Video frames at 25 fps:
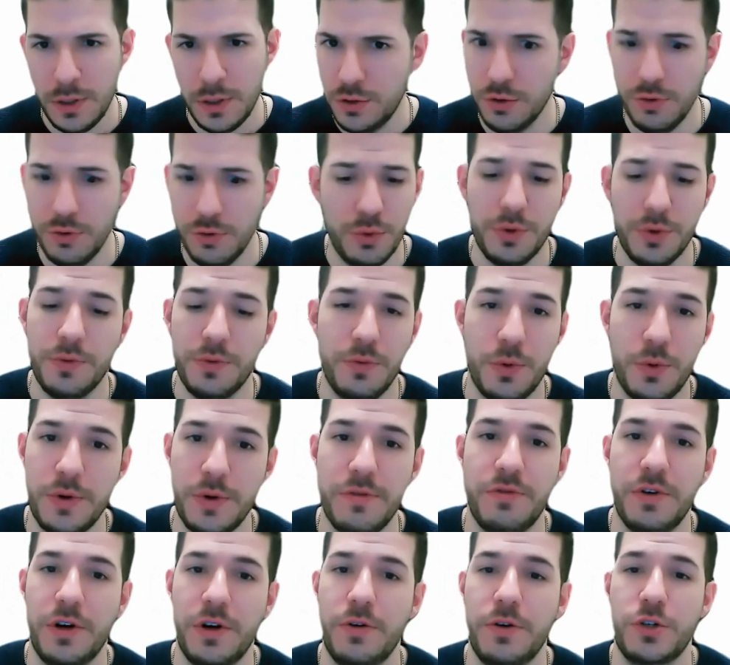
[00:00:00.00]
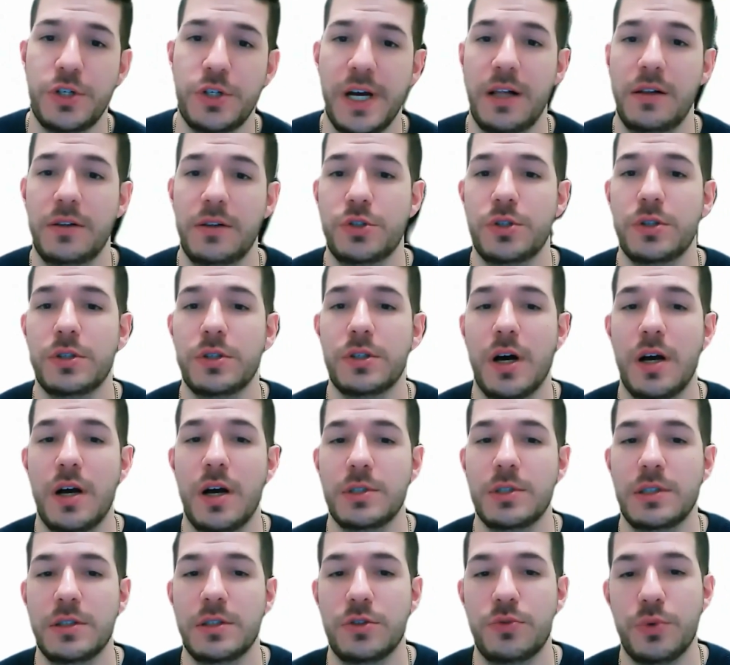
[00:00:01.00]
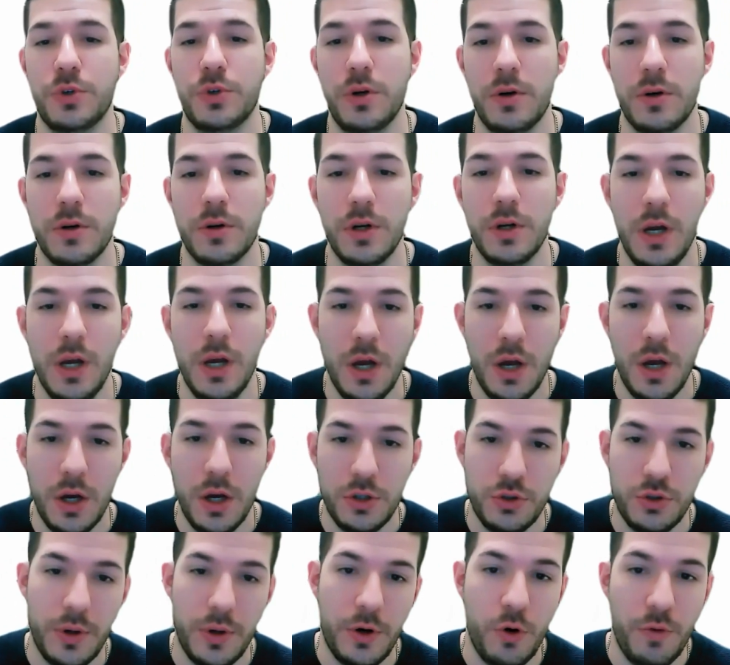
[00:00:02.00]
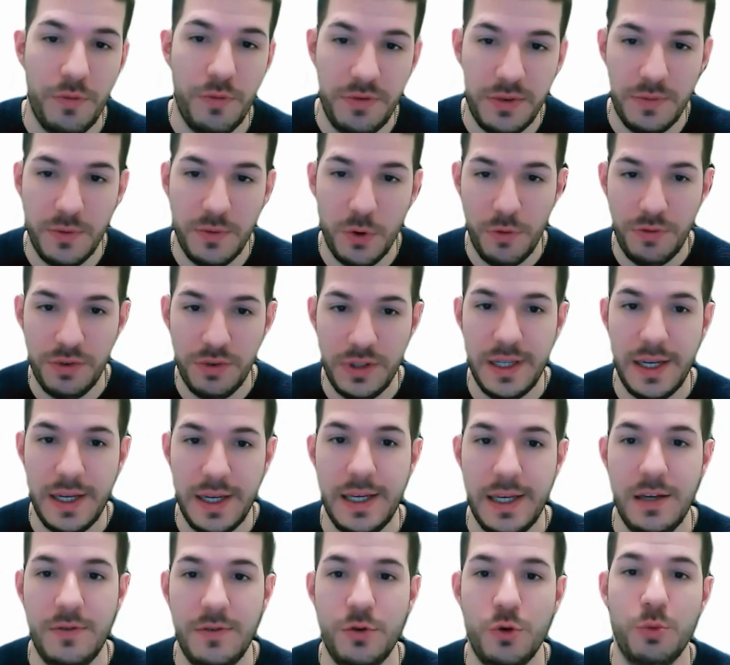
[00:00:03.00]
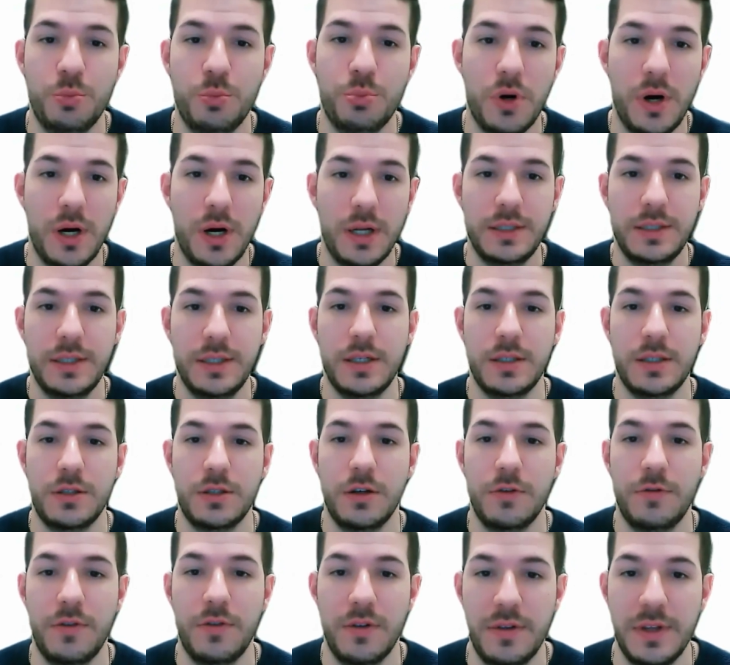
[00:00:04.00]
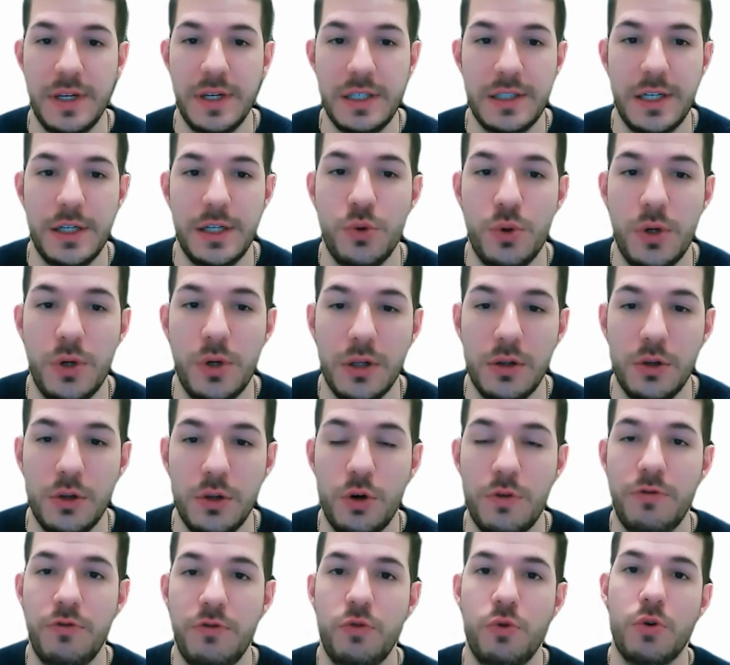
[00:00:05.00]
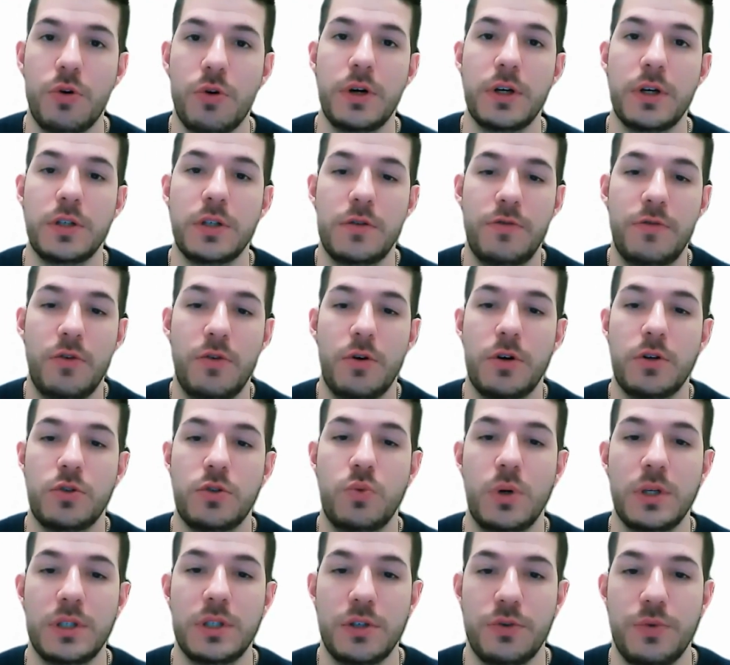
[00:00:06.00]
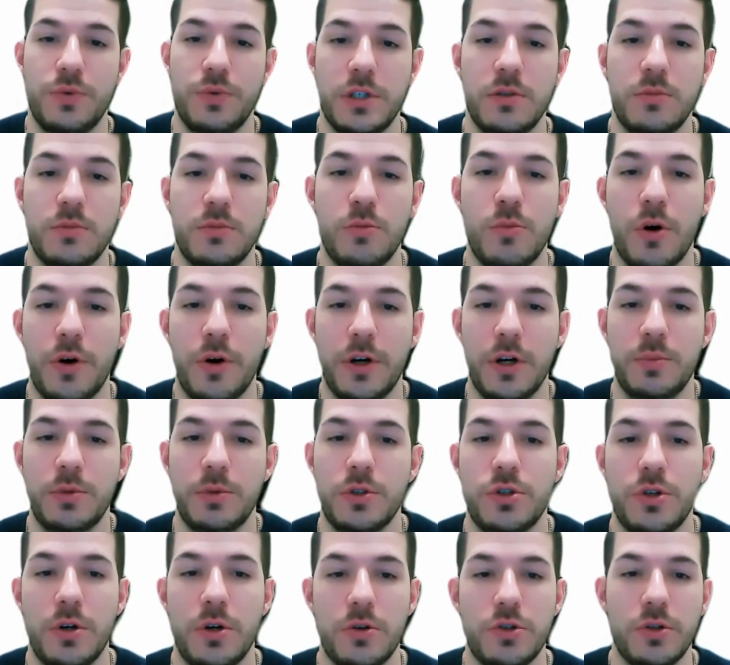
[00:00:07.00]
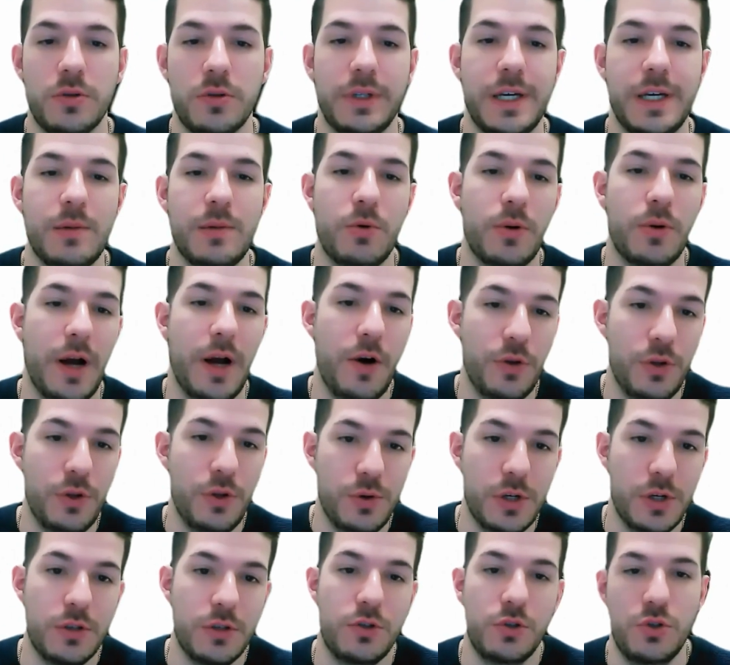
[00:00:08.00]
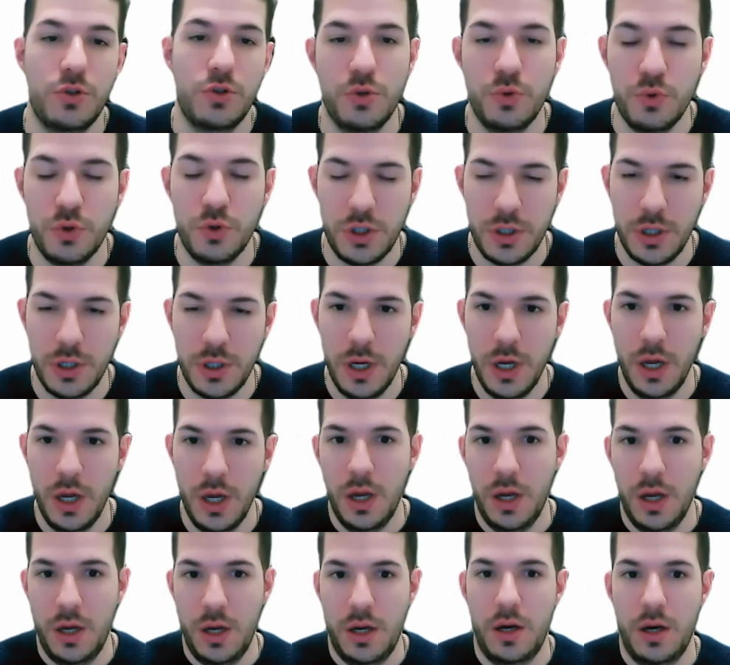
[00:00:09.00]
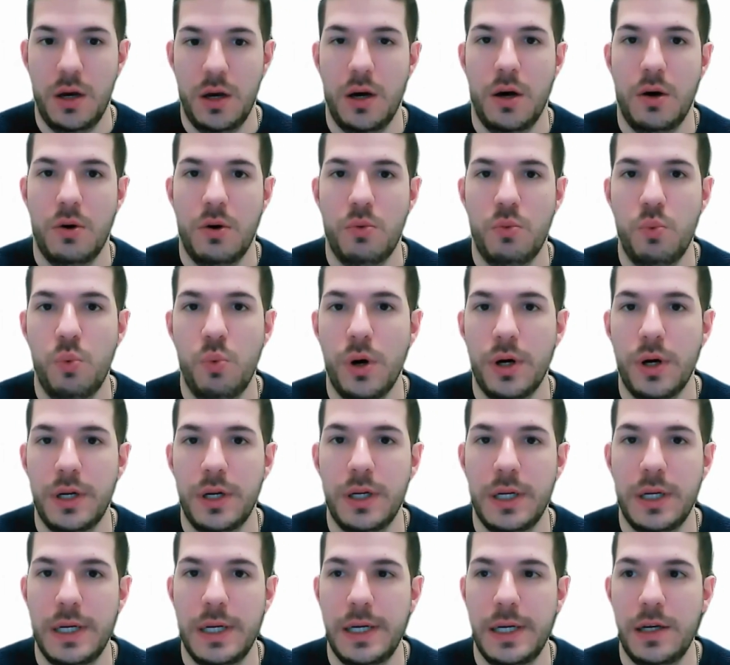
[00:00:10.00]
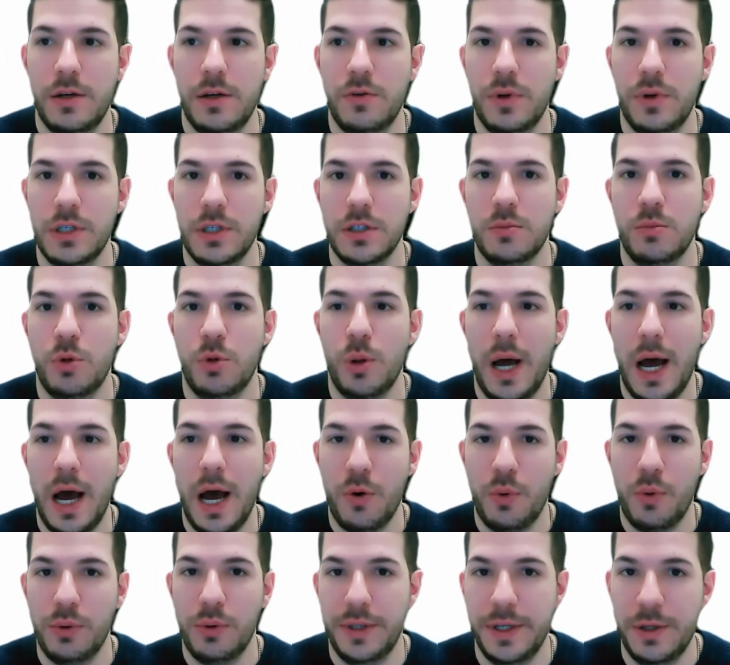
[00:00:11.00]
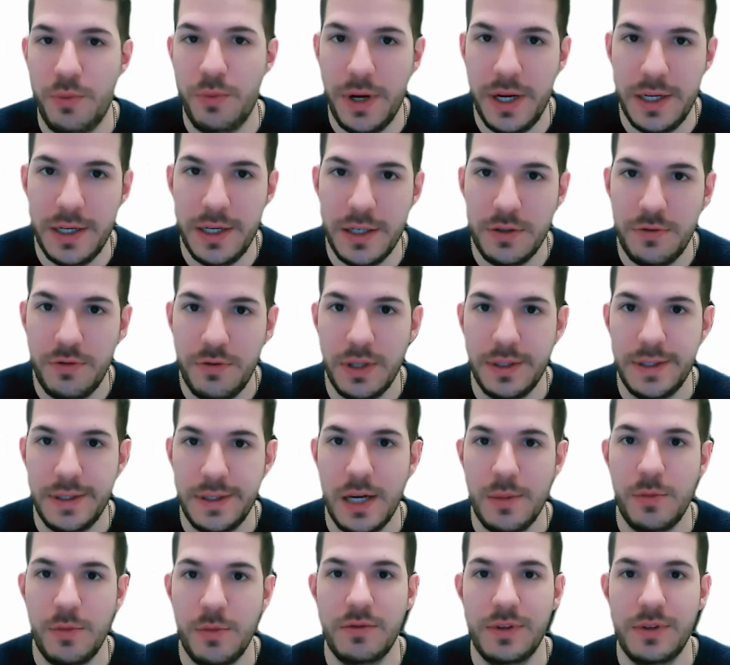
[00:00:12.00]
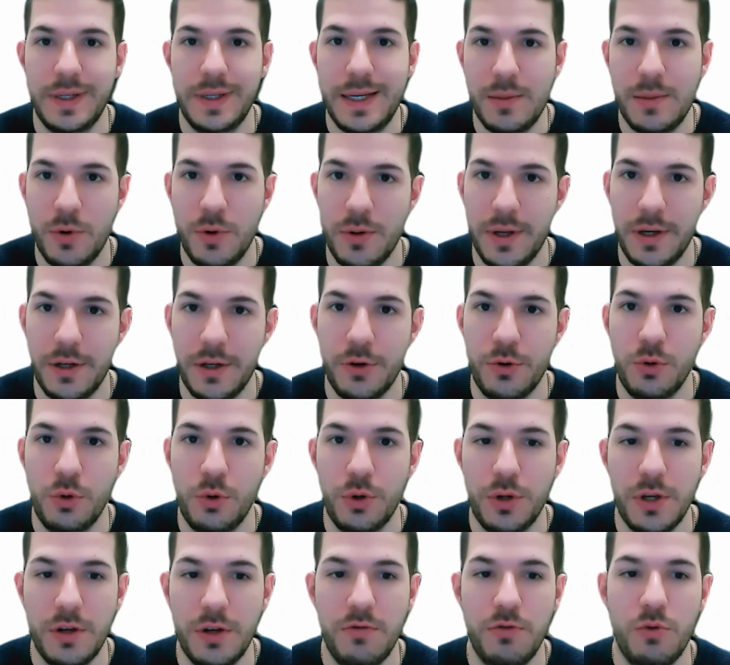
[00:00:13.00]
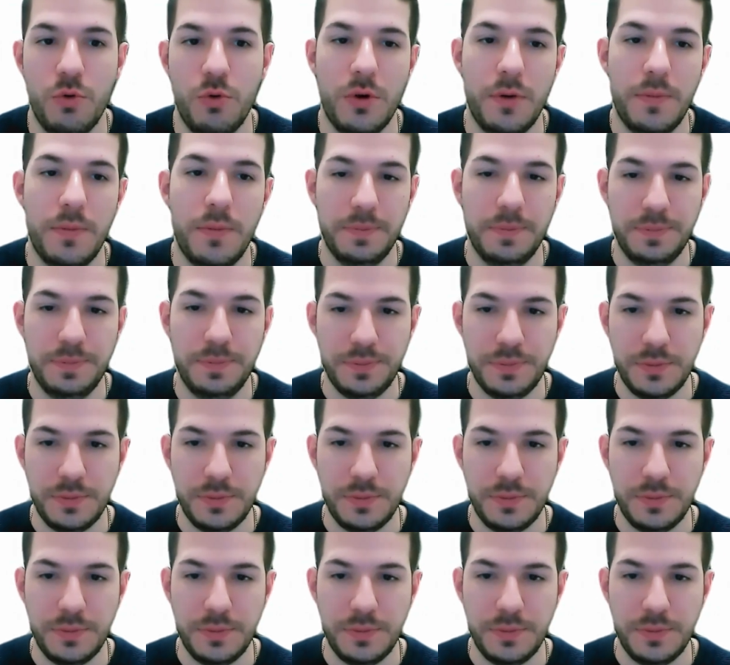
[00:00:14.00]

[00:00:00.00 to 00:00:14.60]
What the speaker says: So we're in very challenging times in this regard. So hopefully that gave you a broad sense of the things that you can look for as far as what's a reasonable markup to charge on labor, how you can deduce what a reasonable hourly rate is for the type of labor that you're looking for.